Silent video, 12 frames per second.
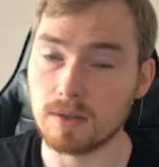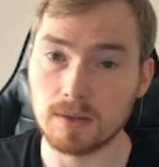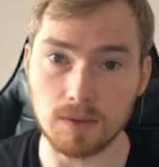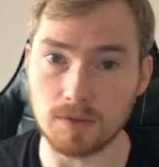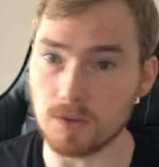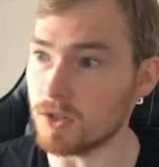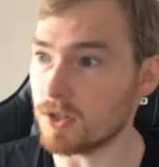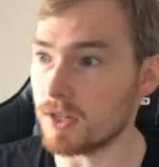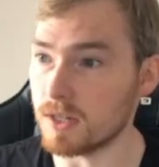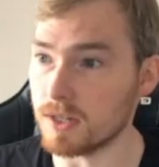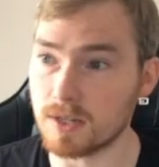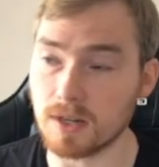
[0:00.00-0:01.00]
If you're just
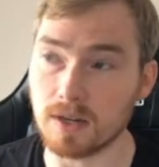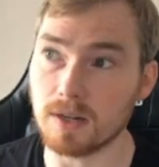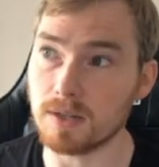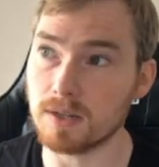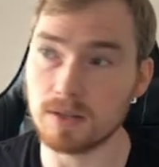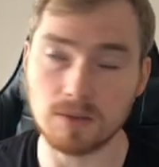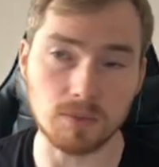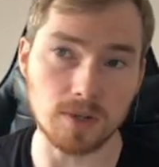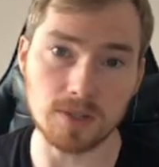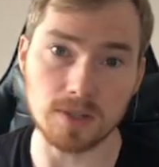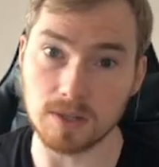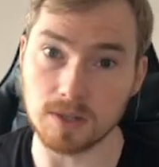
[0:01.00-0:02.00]
getting started, the
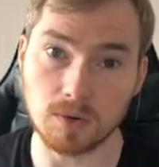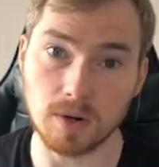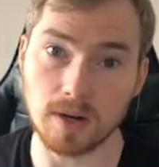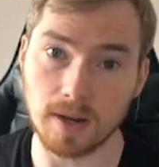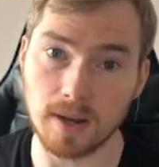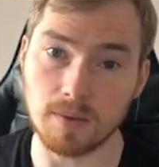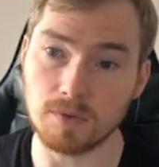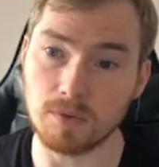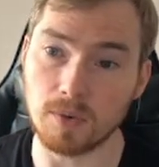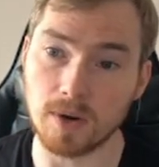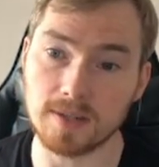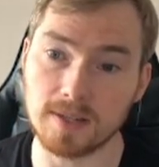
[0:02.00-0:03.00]
wizard is quite a helpful
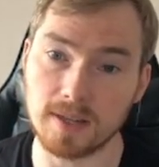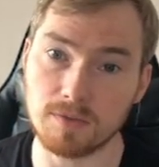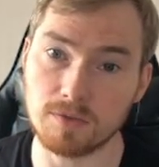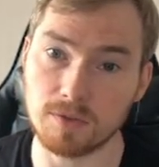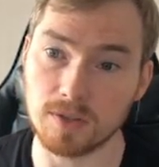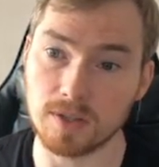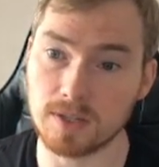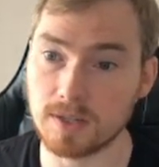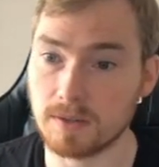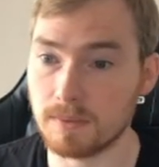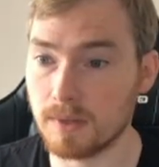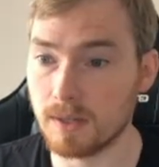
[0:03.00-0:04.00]
way to get through
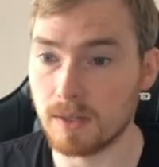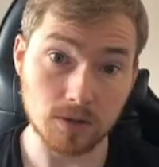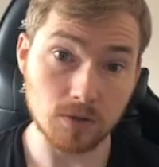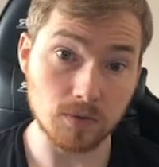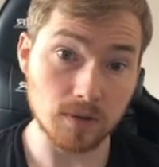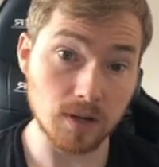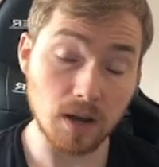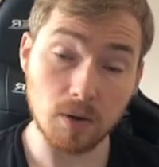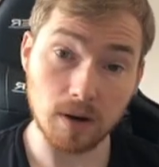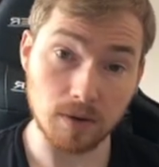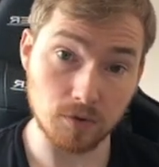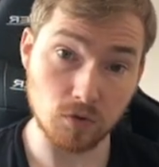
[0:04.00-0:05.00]
this. So now
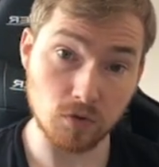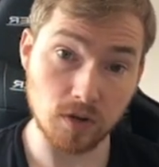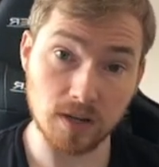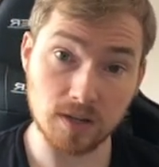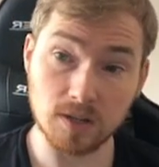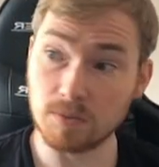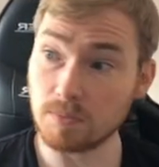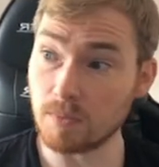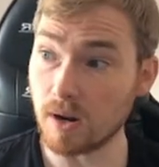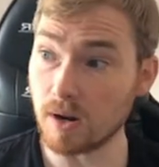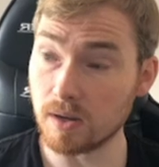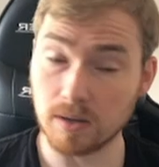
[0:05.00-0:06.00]
I've created
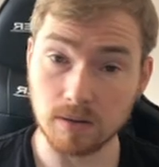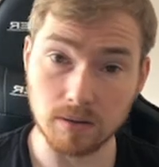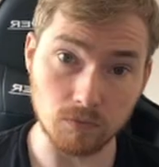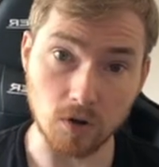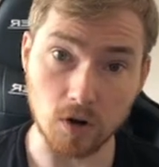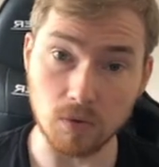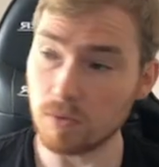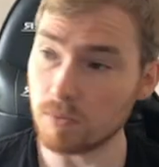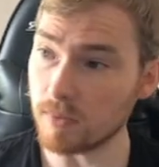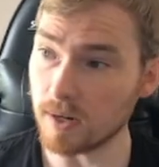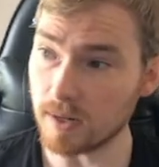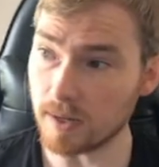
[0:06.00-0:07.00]
my role,
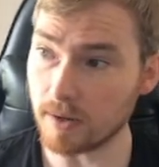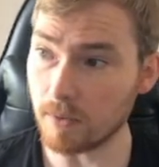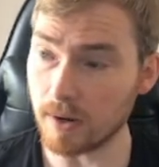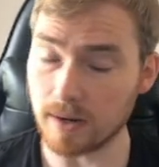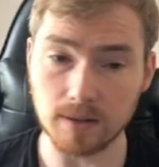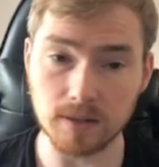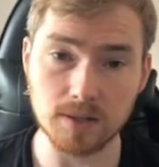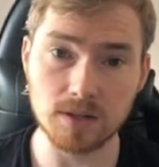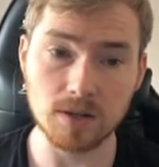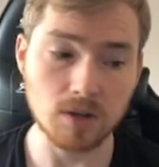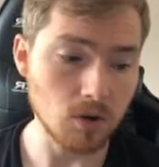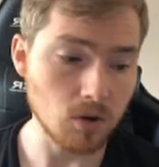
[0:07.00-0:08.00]
my Lego analyst.
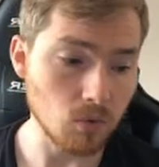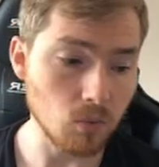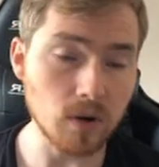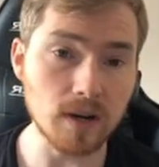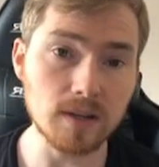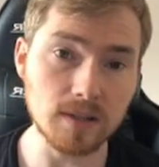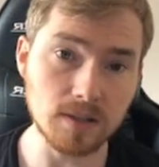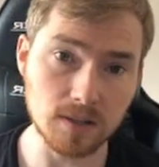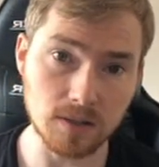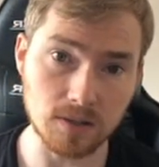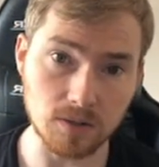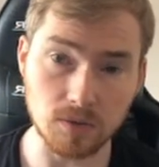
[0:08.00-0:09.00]
What I need
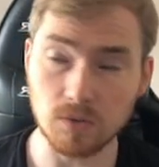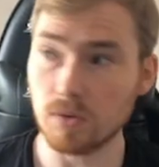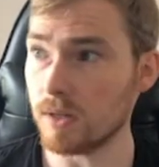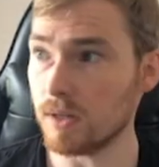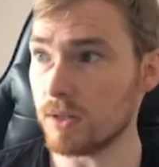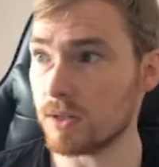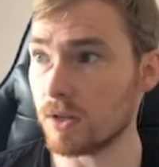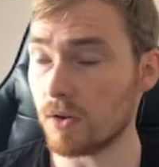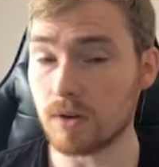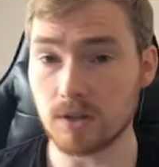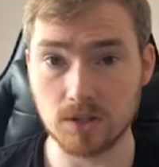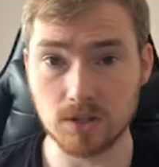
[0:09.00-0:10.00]
to do is go
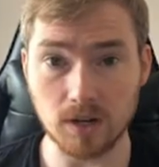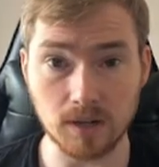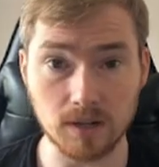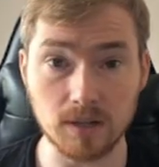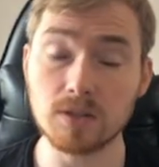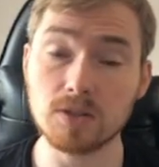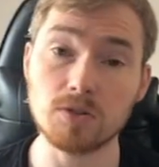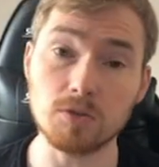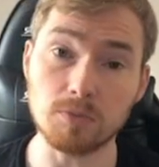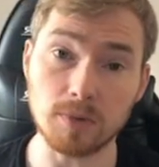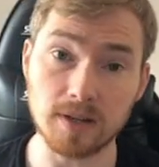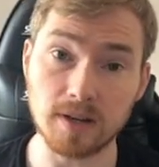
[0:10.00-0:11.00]
and assign it to
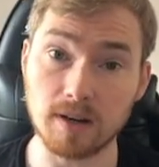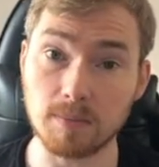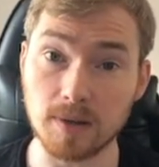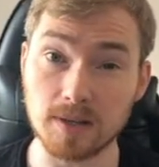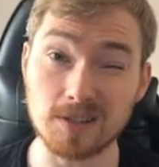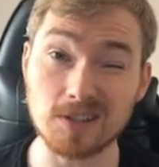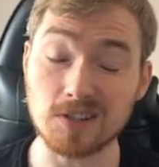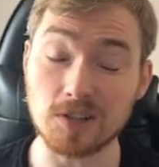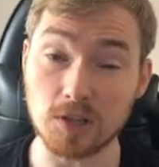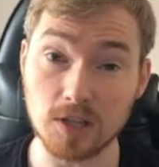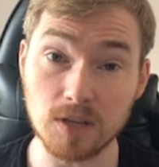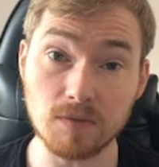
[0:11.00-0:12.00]
my databases to
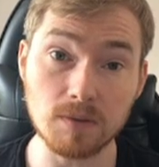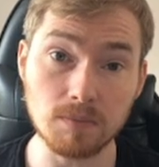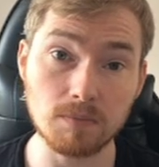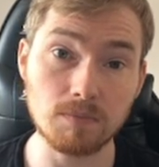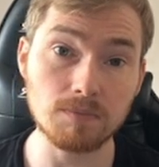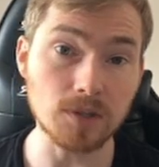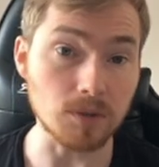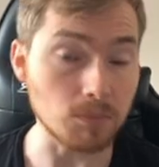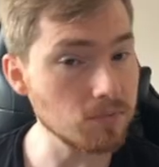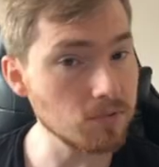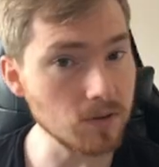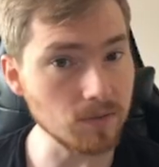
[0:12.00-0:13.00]
give it the
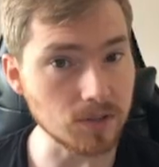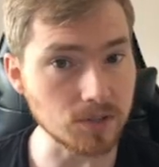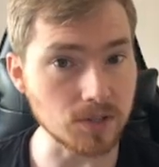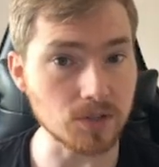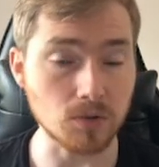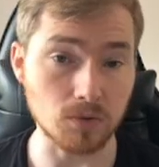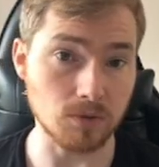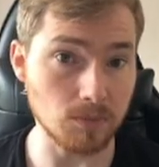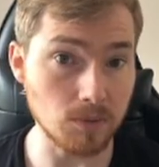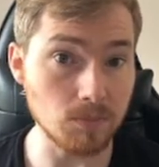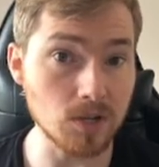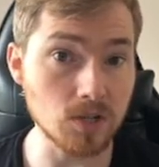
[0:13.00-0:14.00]
privileges or the
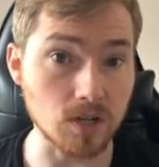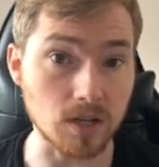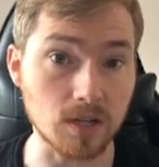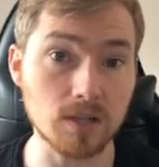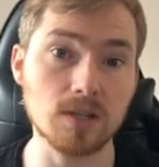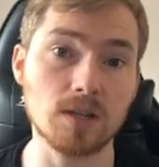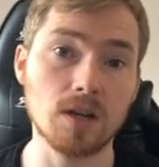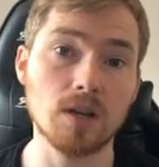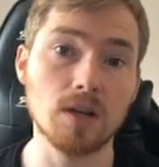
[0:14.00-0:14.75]
permissions